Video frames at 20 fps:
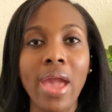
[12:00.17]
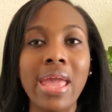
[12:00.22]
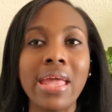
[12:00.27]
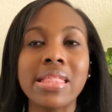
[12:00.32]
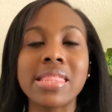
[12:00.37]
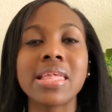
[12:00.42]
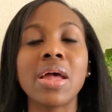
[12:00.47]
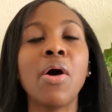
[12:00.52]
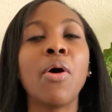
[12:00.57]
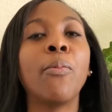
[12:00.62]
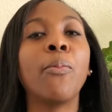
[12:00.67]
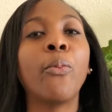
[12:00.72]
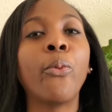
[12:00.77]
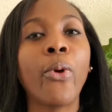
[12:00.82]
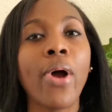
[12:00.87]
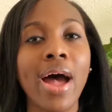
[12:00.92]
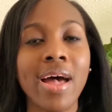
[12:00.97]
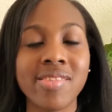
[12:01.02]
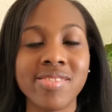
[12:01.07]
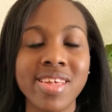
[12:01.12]
It's a
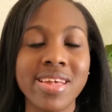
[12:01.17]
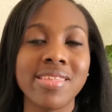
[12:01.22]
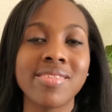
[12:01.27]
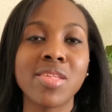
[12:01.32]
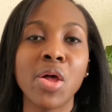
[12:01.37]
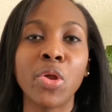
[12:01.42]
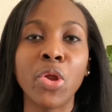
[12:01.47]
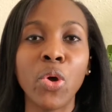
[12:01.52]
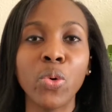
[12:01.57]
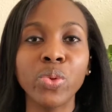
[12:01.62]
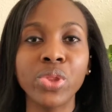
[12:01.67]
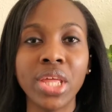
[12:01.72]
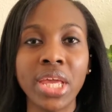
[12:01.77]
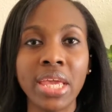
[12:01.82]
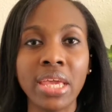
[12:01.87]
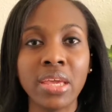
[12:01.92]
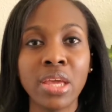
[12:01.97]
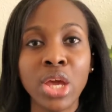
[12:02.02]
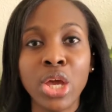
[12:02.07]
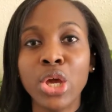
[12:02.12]
process. So don't
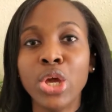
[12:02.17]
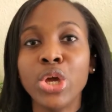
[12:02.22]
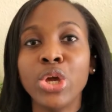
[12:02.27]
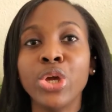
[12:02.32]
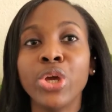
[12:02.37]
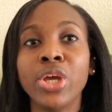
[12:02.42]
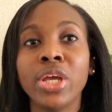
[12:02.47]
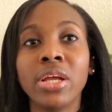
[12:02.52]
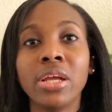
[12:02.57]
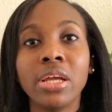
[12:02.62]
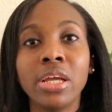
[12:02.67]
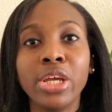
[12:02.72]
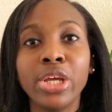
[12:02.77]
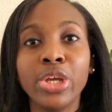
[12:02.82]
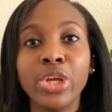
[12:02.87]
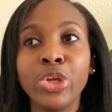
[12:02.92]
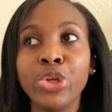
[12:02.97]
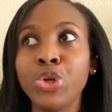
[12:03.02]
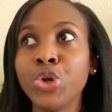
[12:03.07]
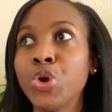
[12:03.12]
think
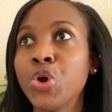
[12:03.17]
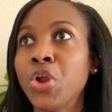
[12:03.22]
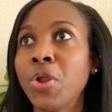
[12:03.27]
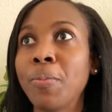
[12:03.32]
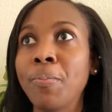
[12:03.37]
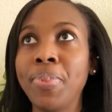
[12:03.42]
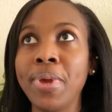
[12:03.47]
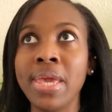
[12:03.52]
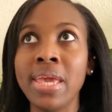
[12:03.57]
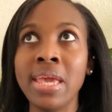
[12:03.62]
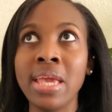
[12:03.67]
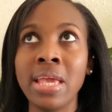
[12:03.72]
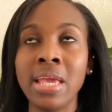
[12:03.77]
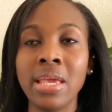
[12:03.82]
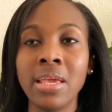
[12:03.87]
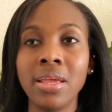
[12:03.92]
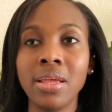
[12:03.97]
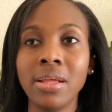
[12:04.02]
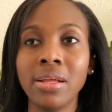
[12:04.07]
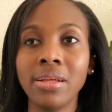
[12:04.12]
you're going to
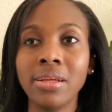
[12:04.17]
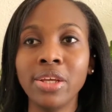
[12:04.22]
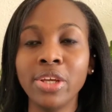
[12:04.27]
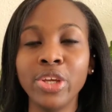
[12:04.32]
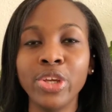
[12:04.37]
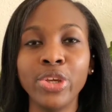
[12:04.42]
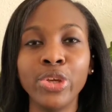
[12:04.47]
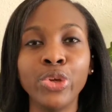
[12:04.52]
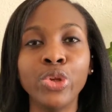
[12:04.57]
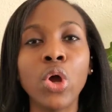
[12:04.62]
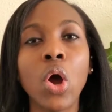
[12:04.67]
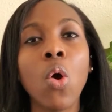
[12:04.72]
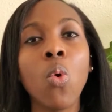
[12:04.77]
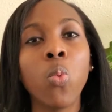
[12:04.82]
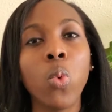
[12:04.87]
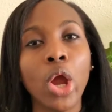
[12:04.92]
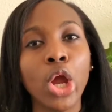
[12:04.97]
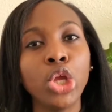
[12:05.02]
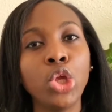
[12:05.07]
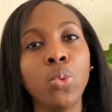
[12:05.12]
be,
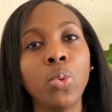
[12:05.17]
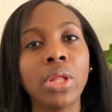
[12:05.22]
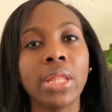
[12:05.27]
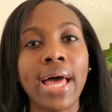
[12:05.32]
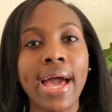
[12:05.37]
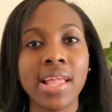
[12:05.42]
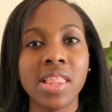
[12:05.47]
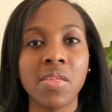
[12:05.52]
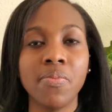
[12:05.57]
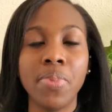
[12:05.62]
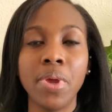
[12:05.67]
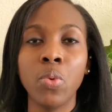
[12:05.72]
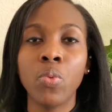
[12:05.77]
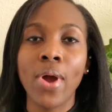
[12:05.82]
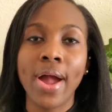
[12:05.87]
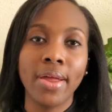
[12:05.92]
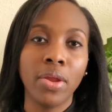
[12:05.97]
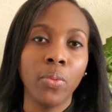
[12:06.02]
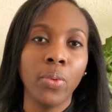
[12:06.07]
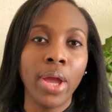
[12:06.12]
where you would like to be
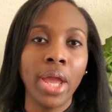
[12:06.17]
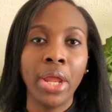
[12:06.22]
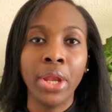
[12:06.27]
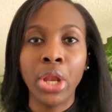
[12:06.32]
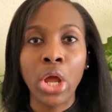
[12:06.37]
right away.